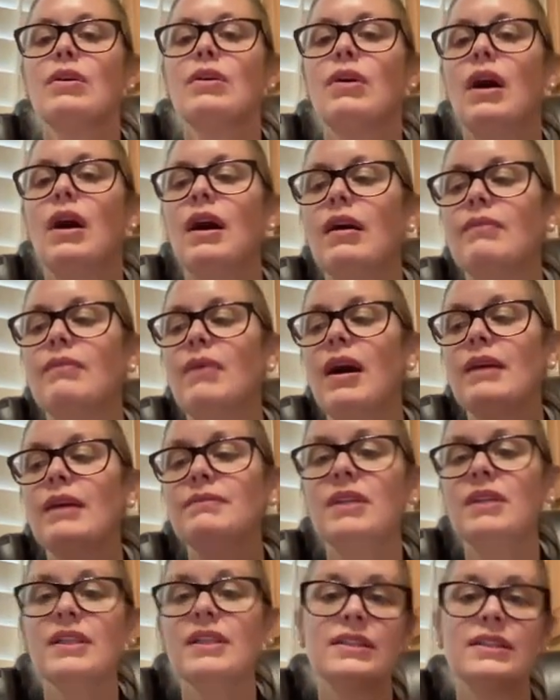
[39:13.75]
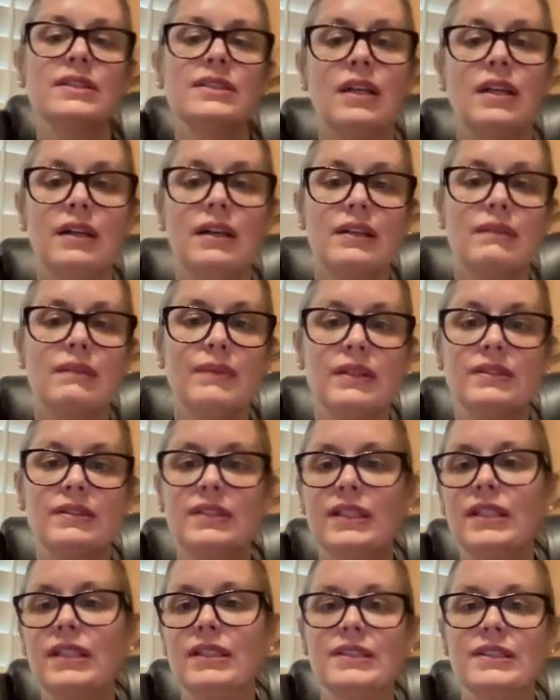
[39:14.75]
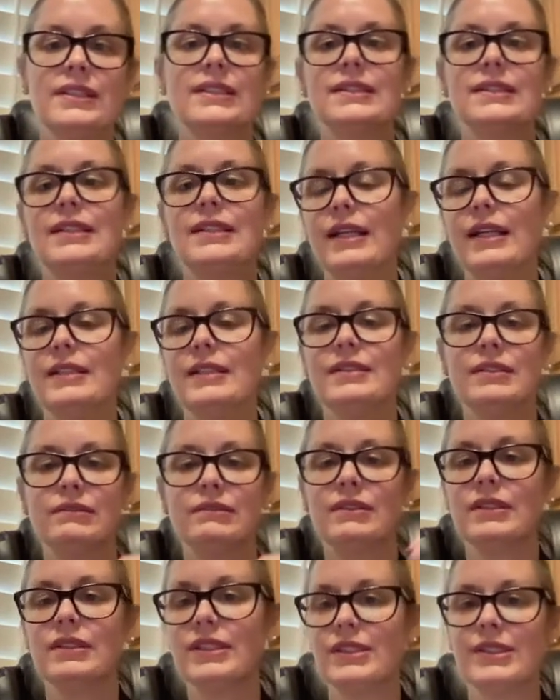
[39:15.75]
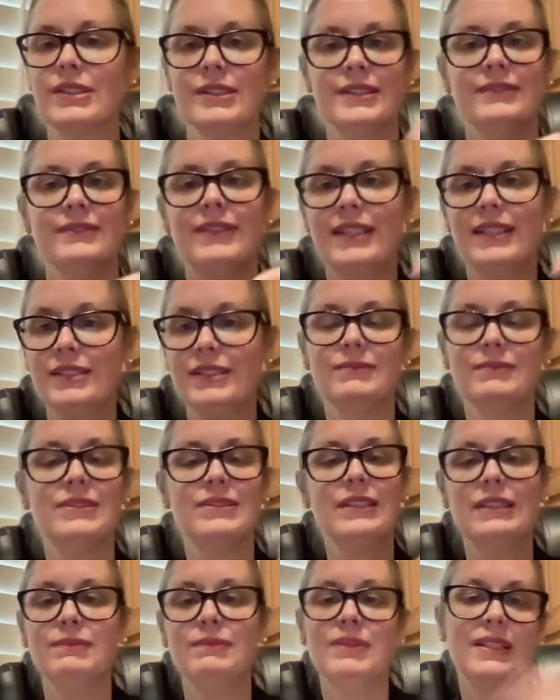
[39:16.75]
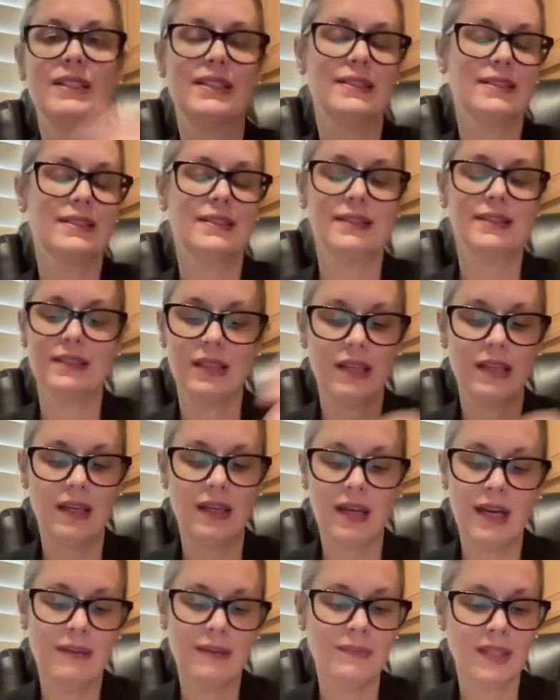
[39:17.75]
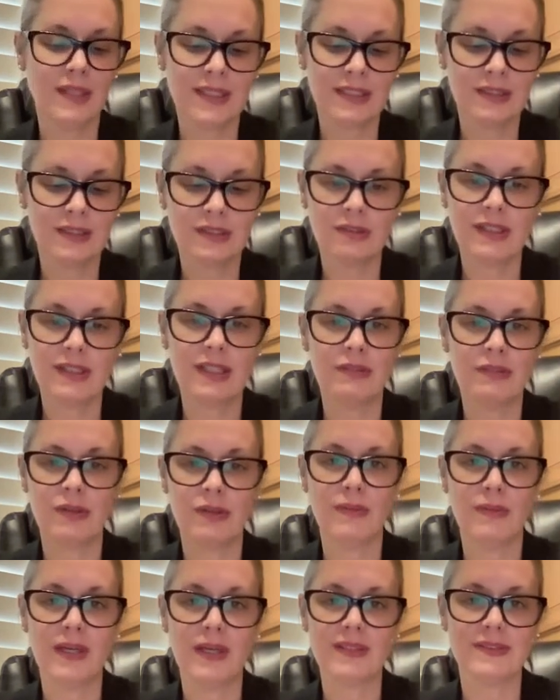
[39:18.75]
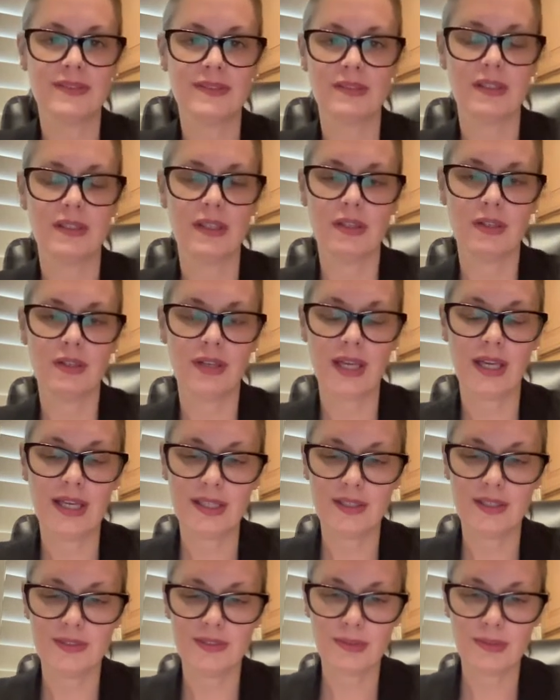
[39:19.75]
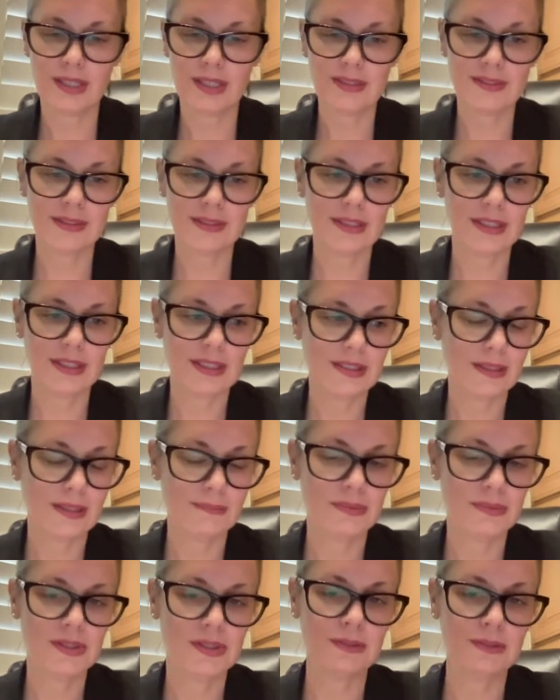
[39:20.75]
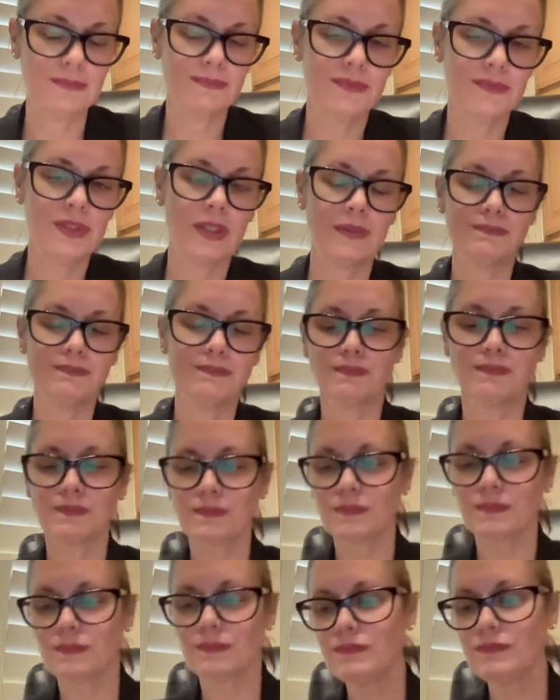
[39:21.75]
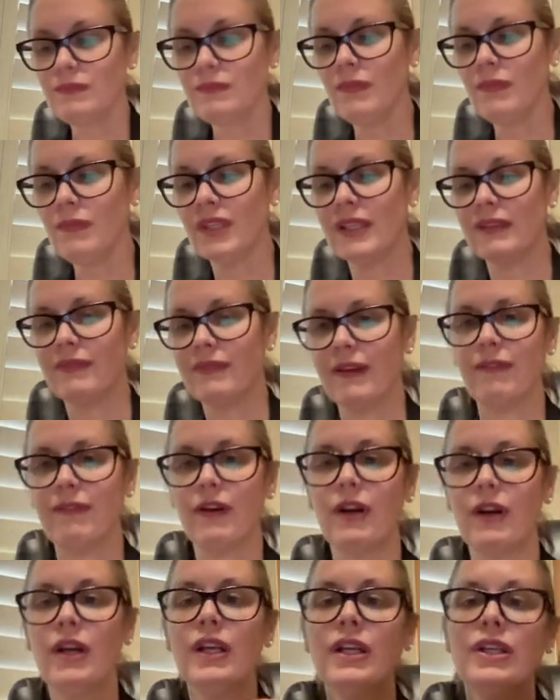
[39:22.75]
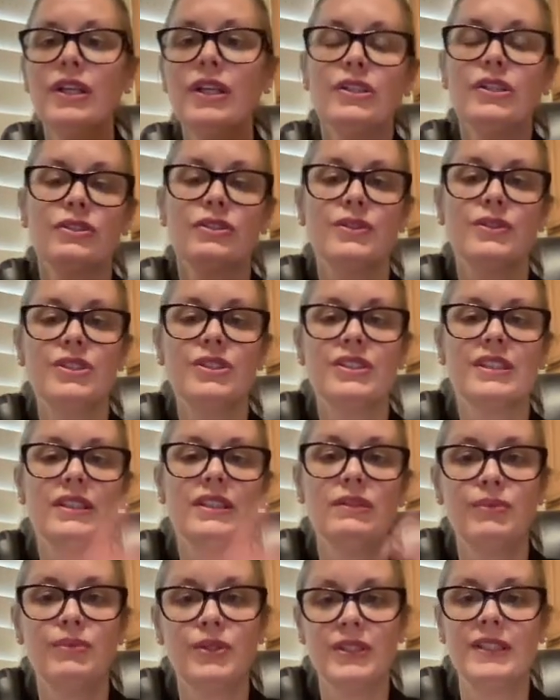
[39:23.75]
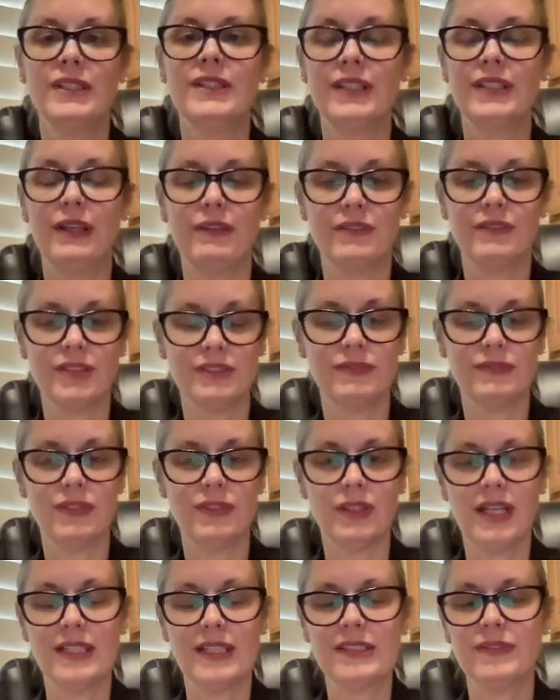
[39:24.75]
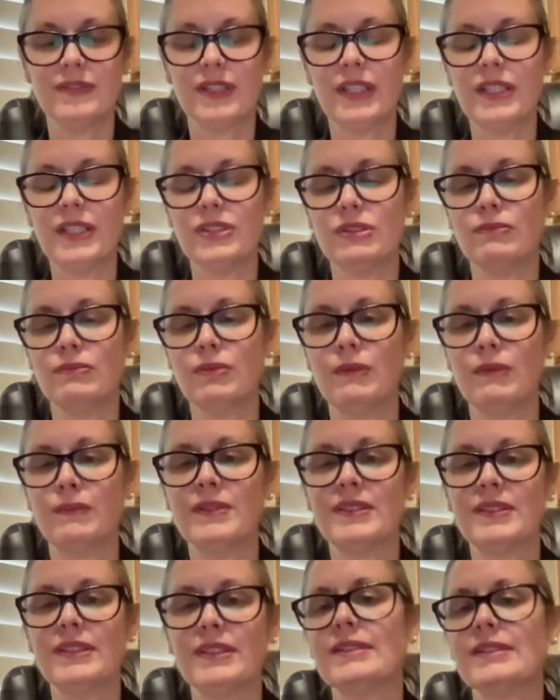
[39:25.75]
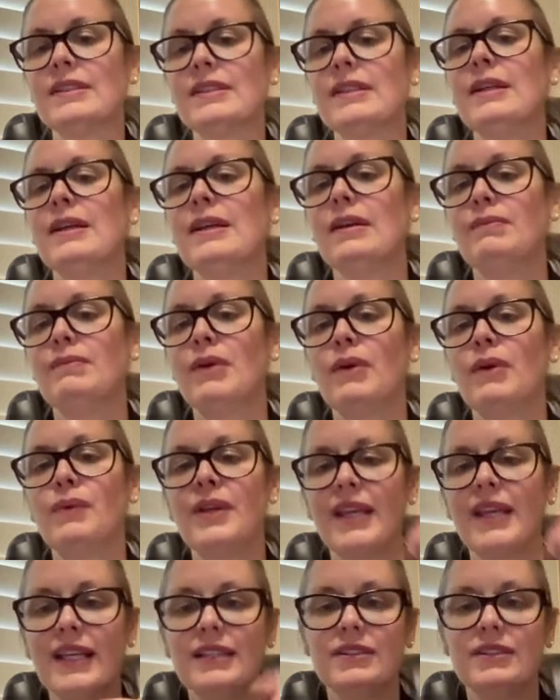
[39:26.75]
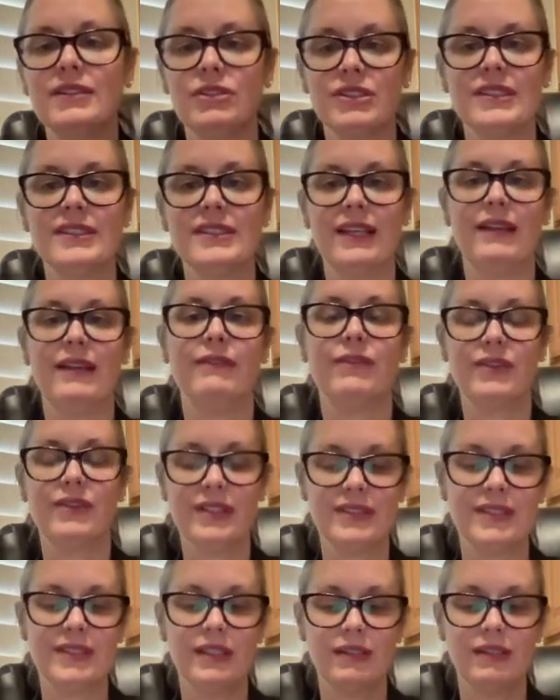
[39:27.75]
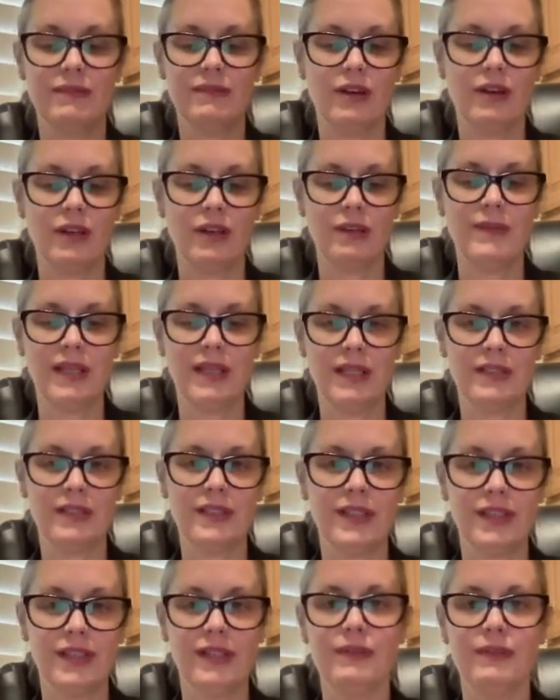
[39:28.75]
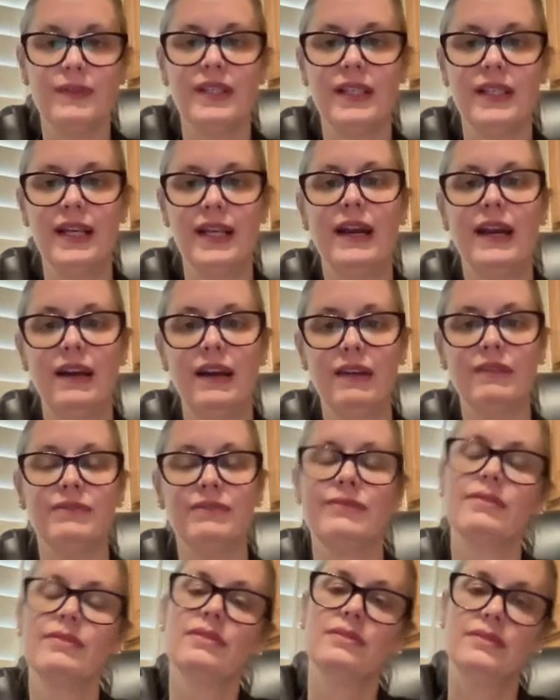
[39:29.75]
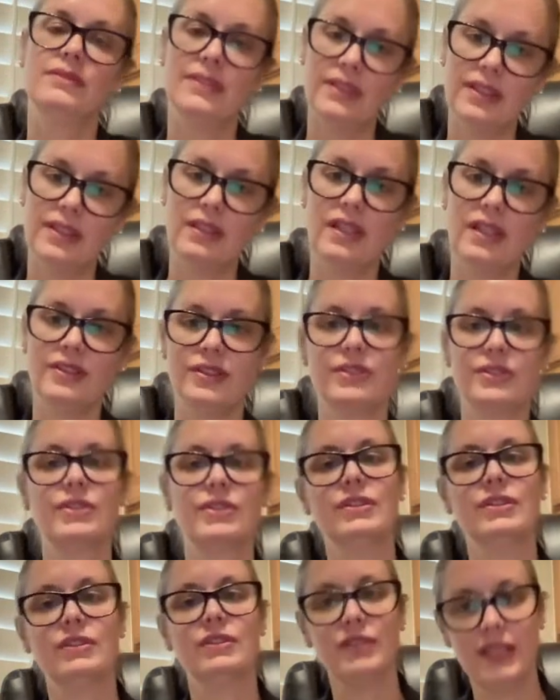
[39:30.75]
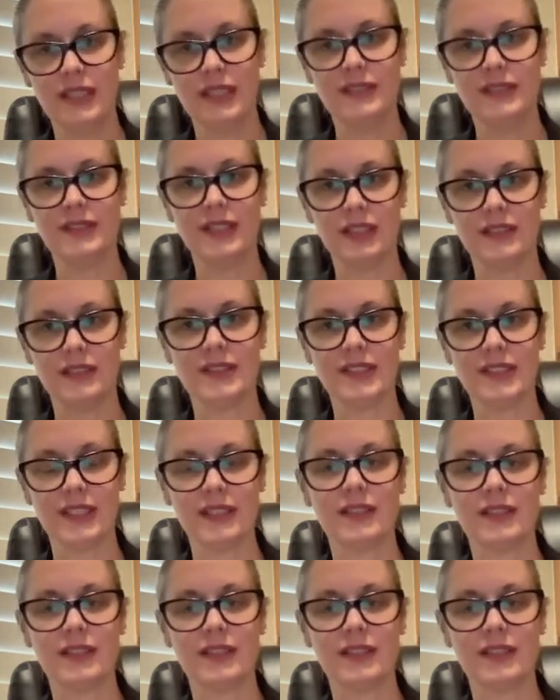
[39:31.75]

I'm not going to talk about deontic status in relations of HMT, because I'm not going to grant robots or AI's rights in any time soon. So if ever. So we're just going to put it there just for classification purposes. But we can just say, for the sake of argument and clarity, we can have teleological and deontic